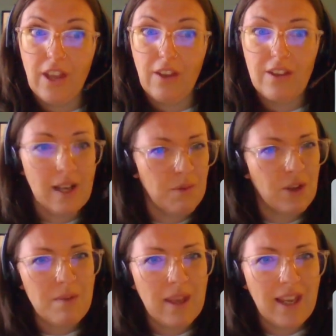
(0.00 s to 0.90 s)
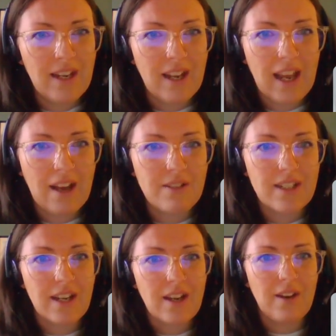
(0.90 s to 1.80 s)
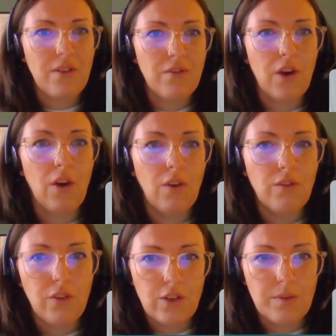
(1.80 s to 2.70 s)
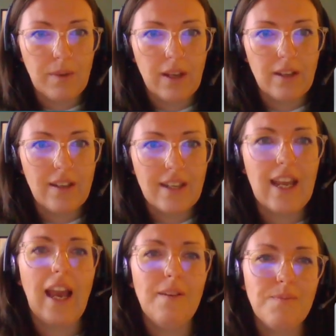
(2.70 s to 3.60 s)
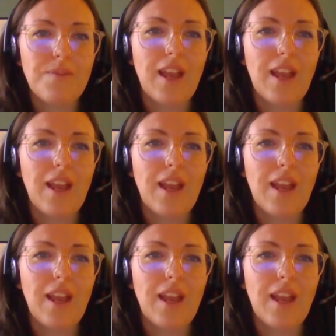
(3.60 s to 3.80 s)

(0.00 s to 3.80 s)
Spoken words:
view, is that what you mean? Like, how did it kind of evolve? Or do you mean, yeah.